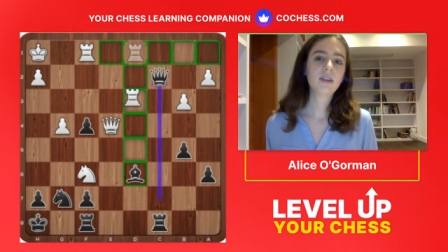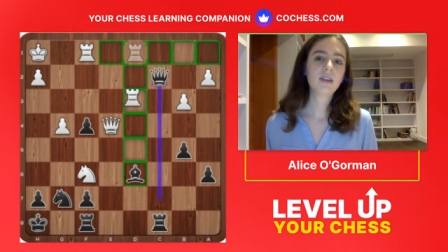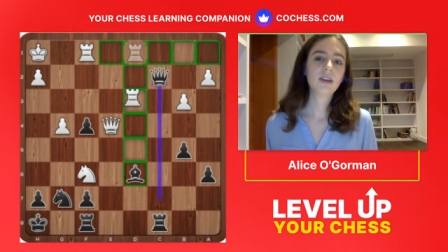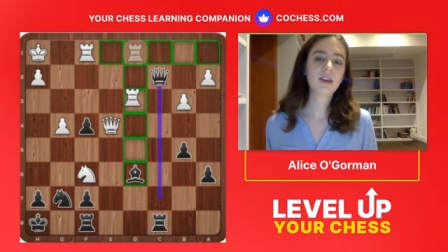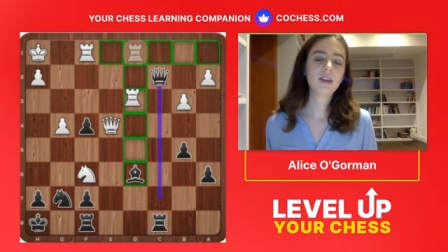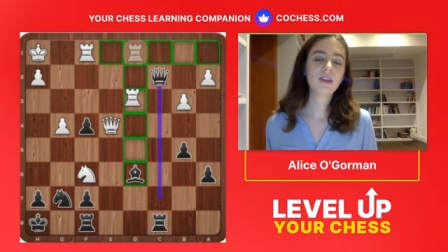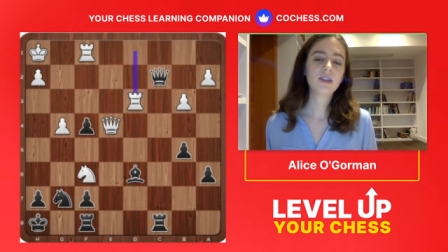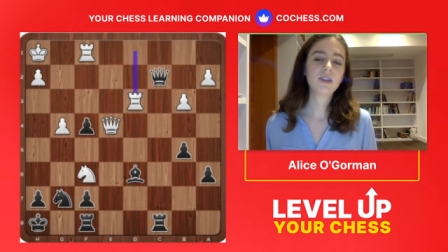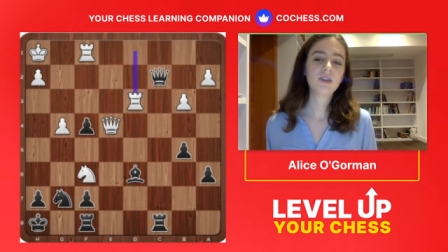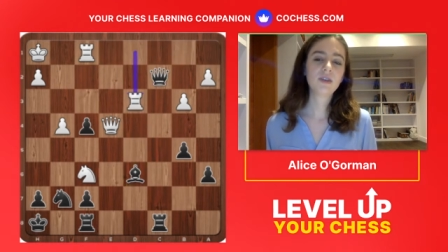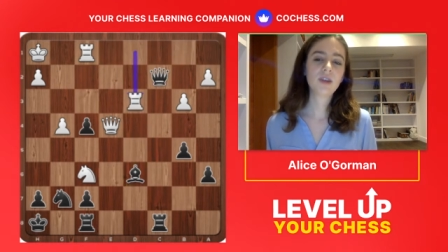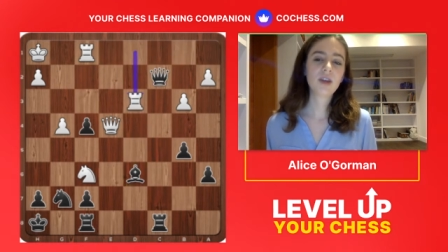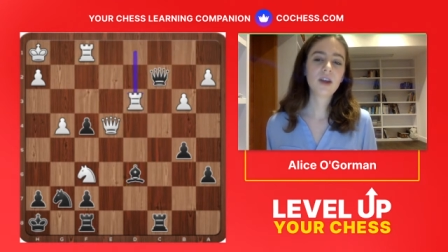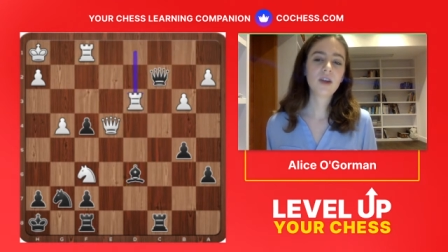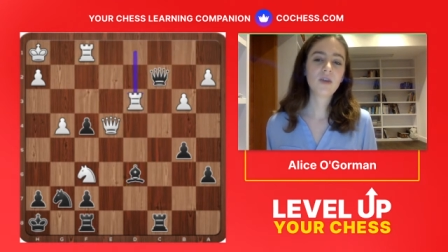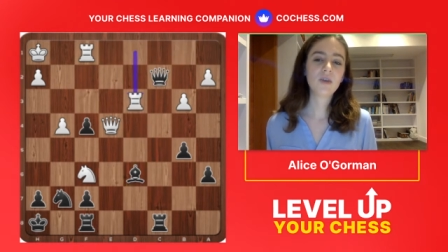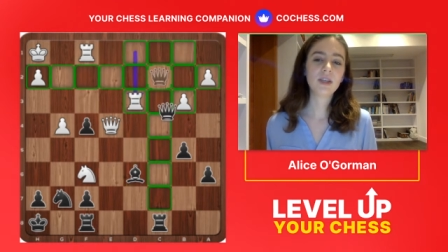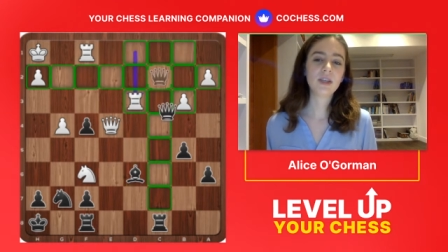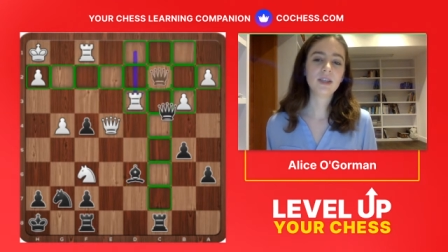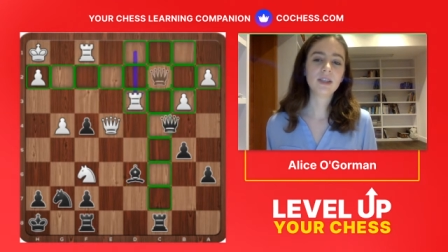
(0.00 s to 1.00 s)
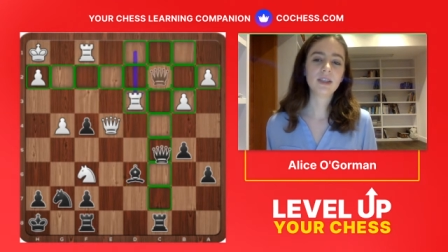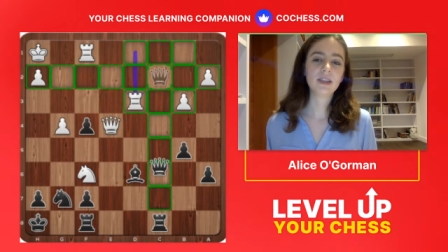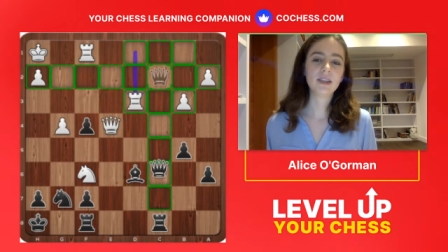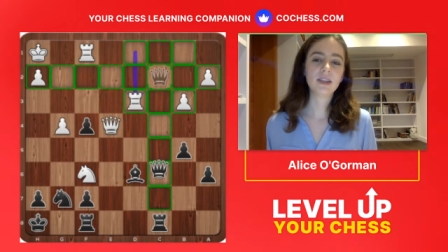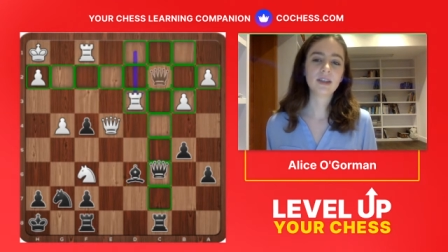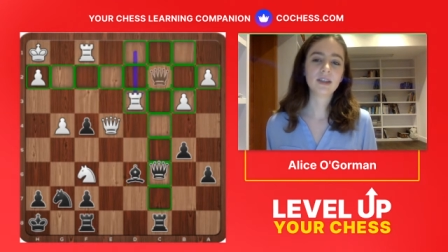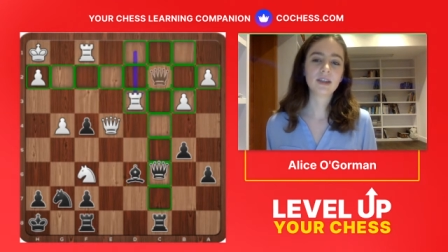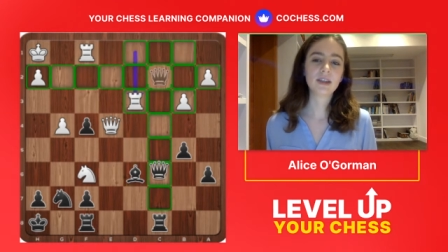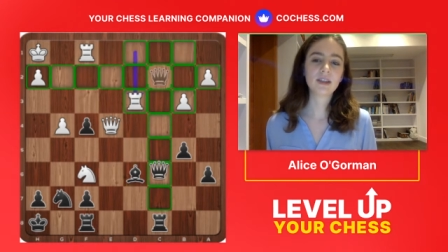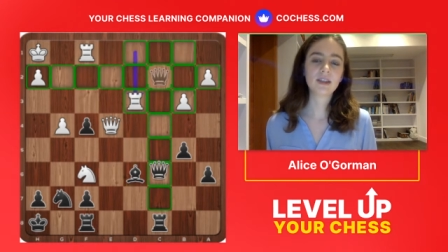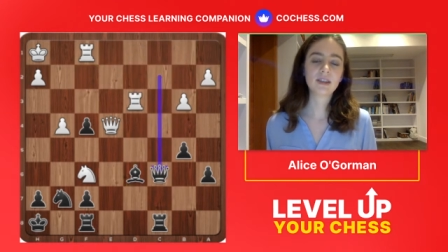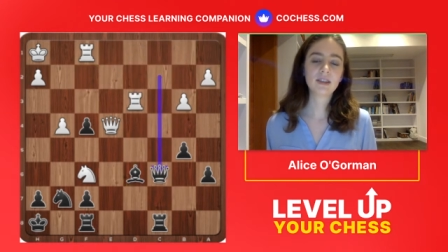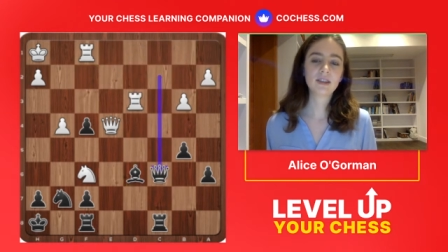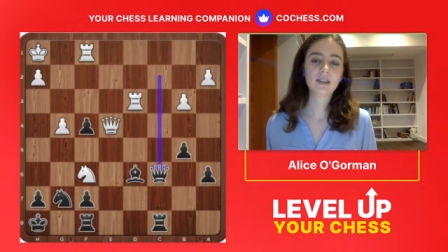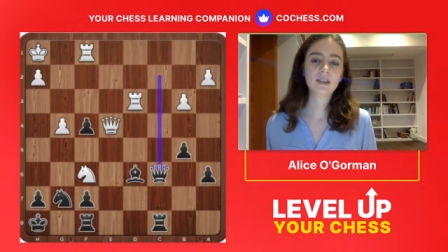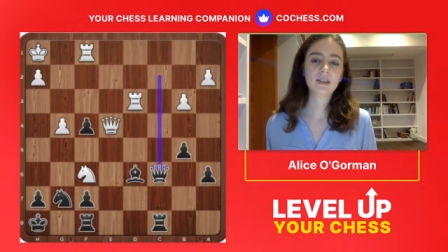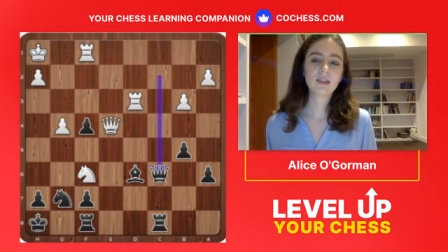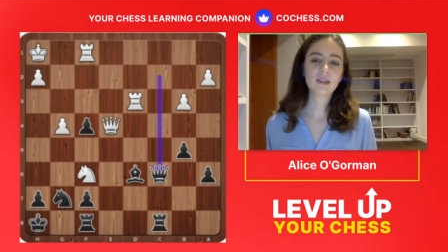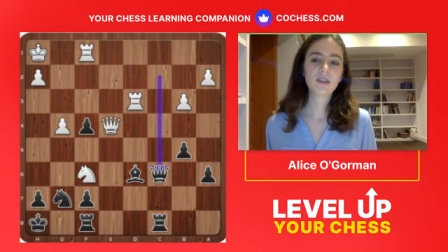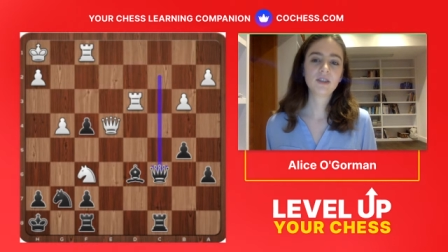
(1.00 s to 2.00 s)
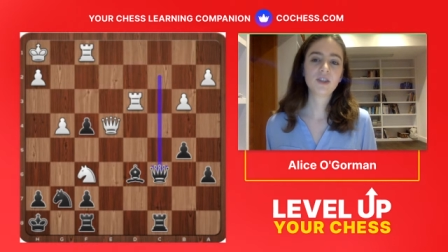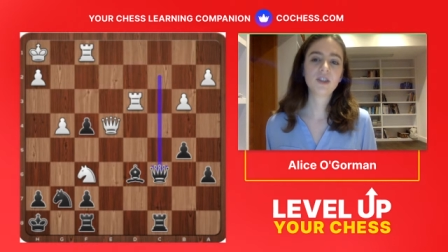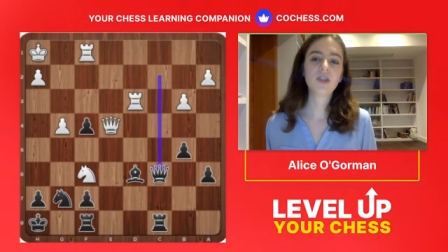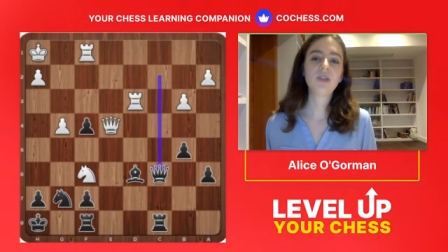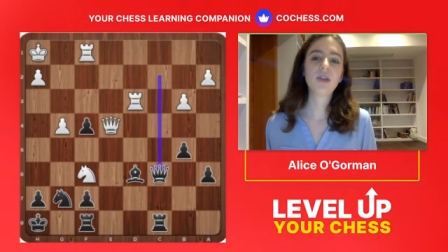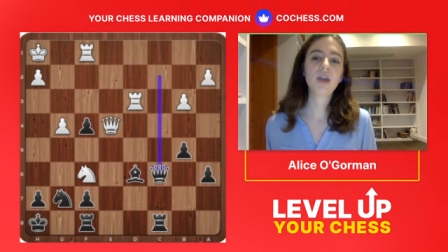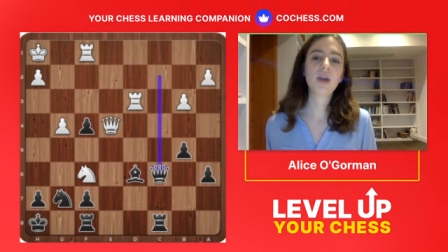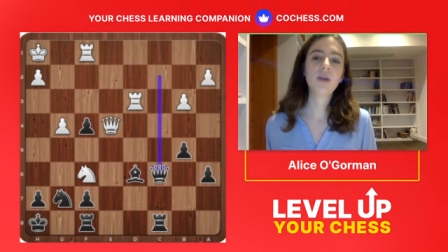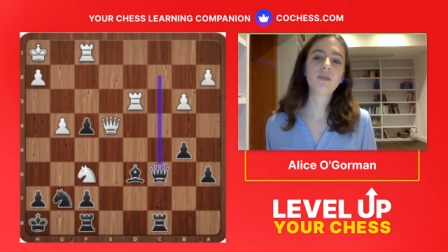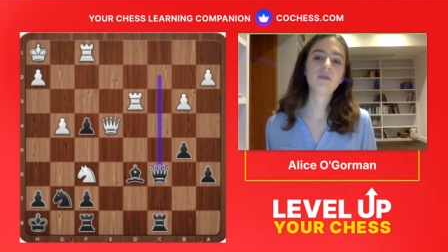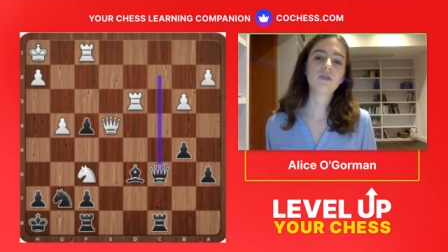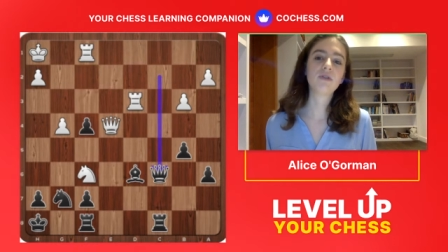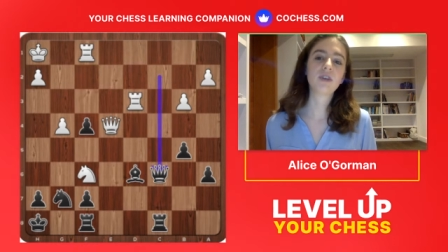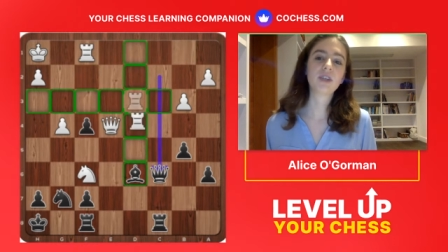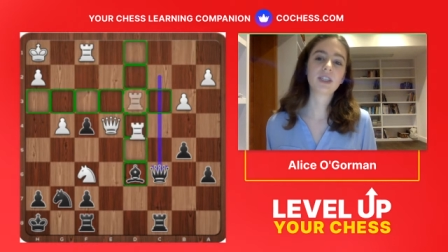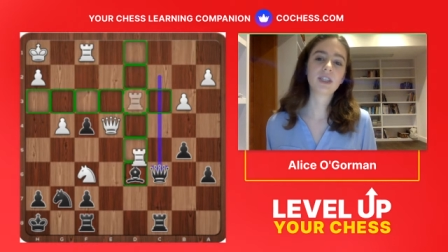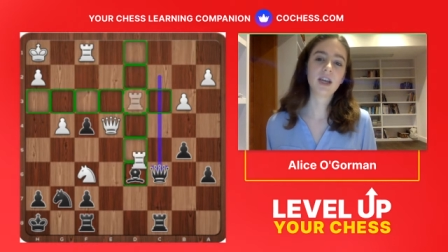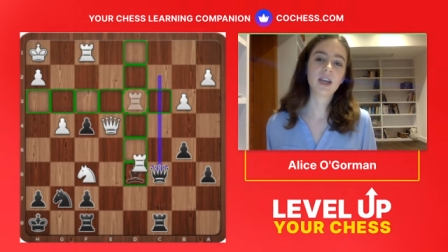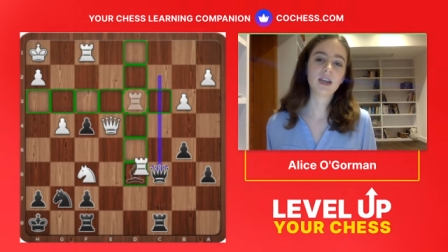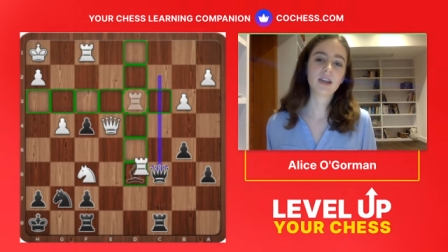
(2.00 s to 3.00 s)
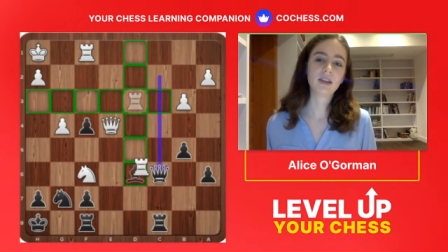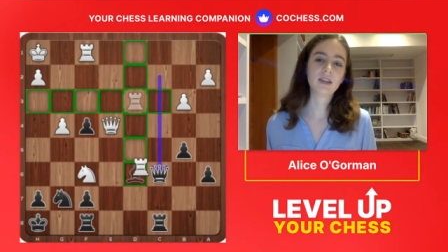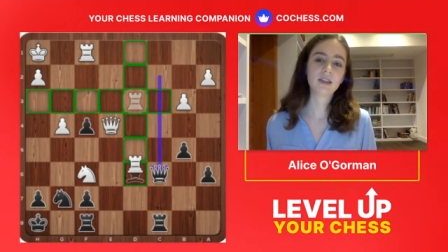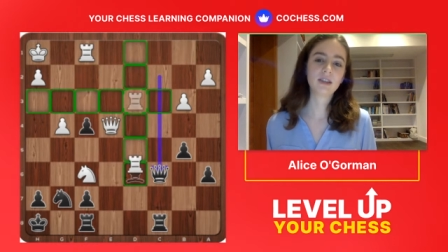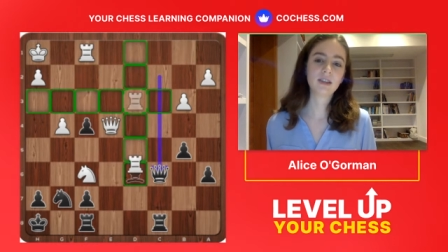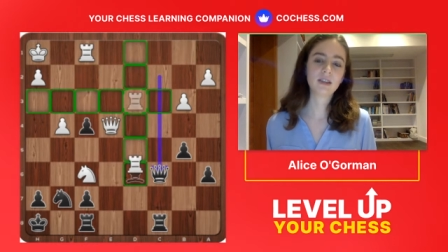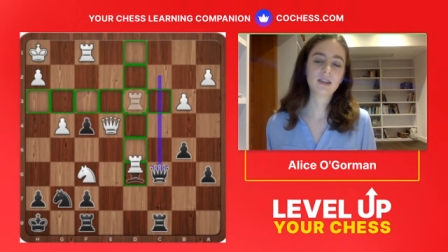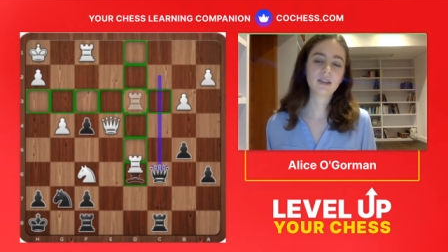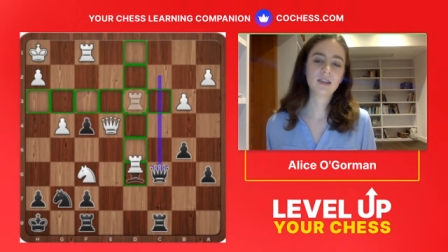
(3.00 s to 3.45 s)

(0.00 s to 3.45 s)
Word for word: And so now queen c6. So now if rook takes,